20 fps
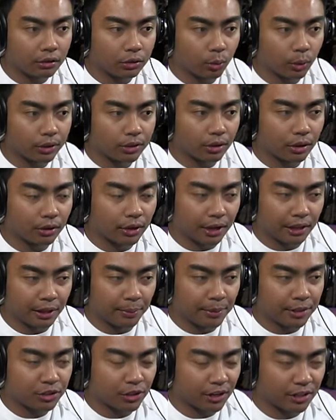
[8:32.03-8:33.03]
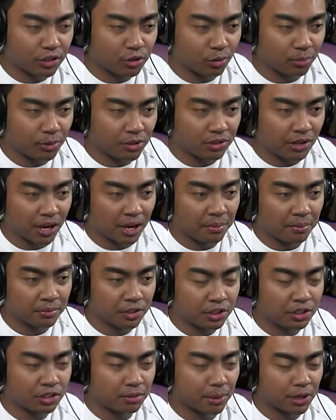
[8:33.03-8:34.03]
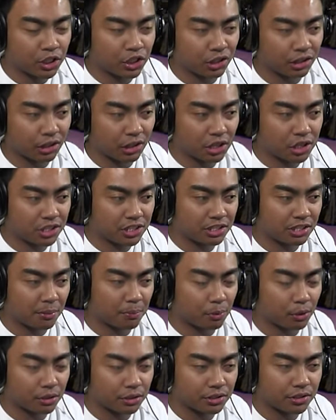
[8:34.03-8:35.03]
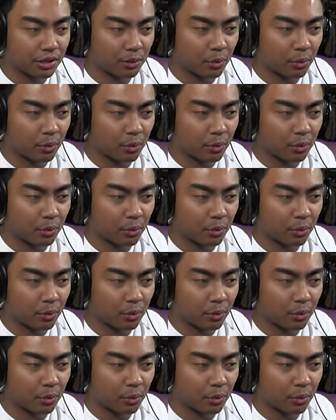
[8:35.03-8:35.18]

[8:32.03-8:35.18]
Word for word: Do I, okay, let me try this one more time. Just to make sure there's symbols.